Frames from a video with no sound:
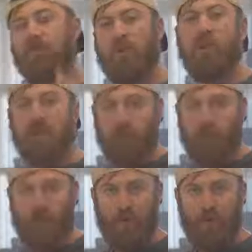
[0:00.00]
training
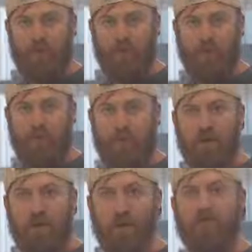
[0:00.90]
for you.
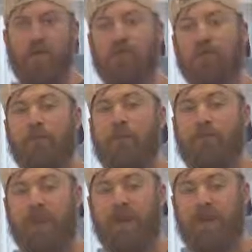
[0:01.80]
We're doing a free
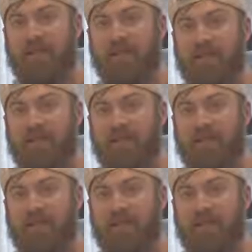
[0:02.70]
training